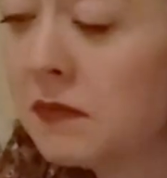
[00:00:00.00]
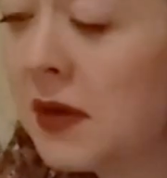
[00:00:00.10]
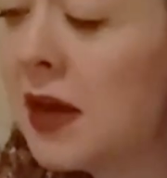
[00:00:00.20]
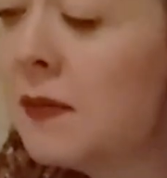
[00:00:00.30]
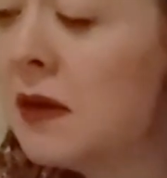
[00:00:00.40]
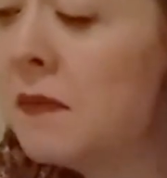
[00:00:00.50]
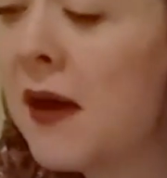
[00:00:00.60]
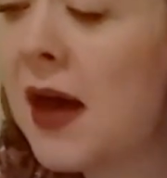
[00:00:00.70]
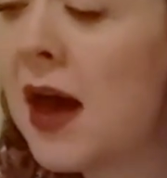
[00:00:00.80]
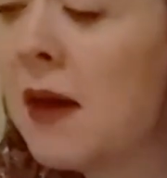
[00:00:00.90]
maybe
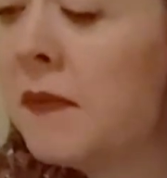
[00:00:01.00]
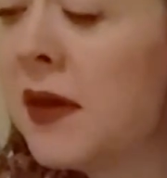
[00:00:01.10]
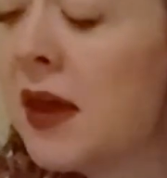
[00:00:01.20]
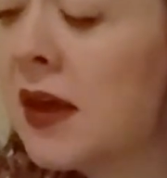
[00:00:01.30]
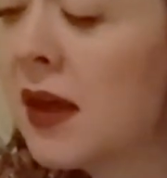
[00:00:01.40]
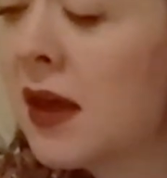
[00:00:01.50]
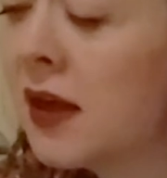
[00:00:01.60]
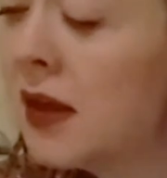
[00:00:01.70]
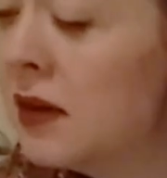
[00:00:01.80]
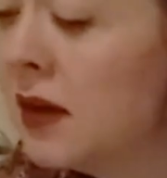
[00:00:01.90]
by
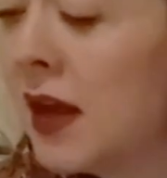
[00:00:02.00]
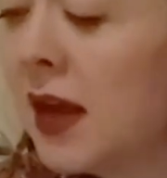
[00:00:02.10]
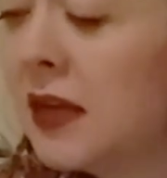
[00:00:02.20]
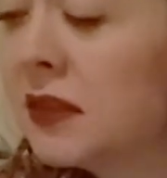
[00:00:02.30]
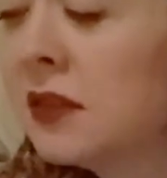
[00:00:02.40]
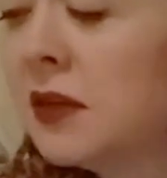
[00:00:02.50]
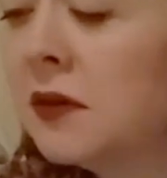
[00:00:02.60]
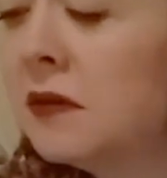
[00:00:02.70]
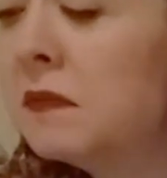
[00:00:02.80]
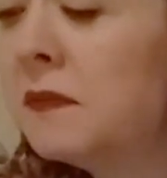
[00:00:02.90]
being an A
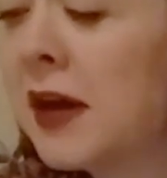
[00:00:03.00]
student,